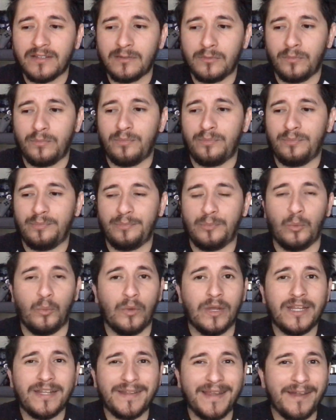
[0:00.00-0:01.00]
gonna
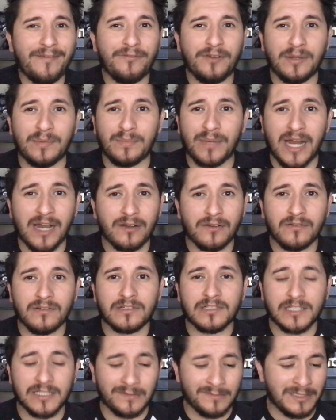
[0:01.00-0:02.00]
win every
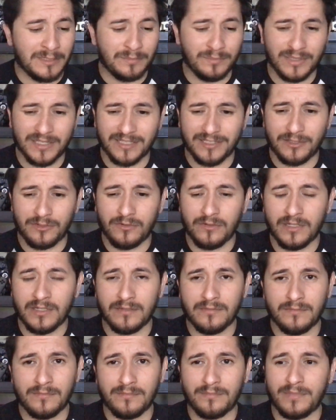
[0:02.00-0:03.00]
battle or something, but you
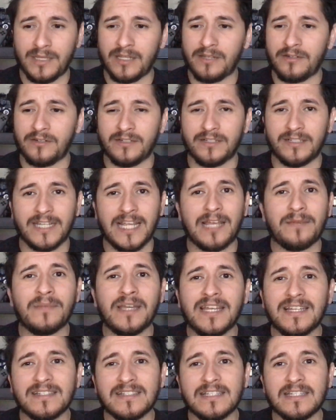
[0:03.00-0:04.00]
can bet your
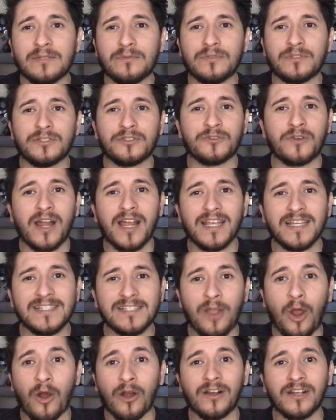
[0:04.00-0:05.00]
damn ass he would try
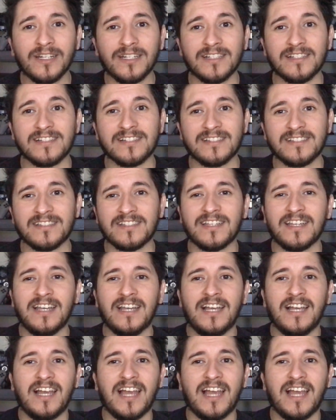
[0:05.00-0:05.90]
his hardest.